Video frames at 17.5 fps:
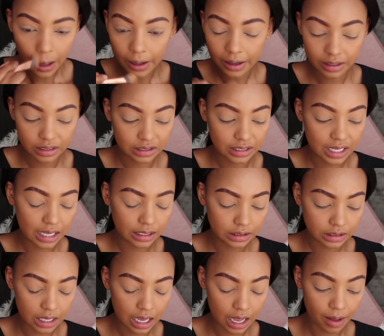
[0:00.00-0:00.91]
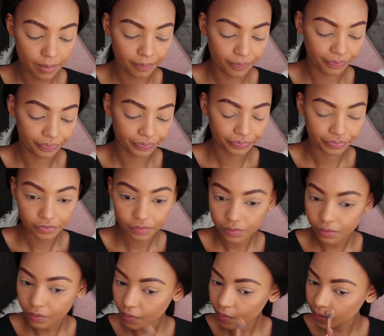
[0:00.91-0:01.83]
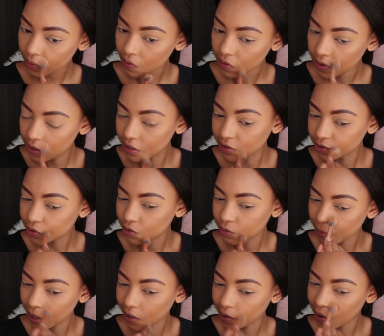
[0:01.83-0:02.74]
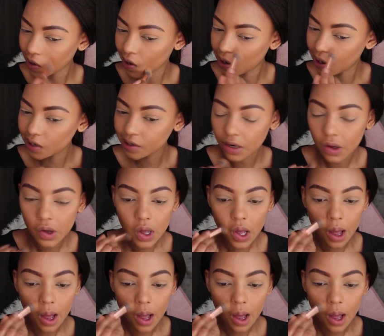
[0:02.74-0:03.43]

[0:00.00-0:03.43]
because that's linked to my card.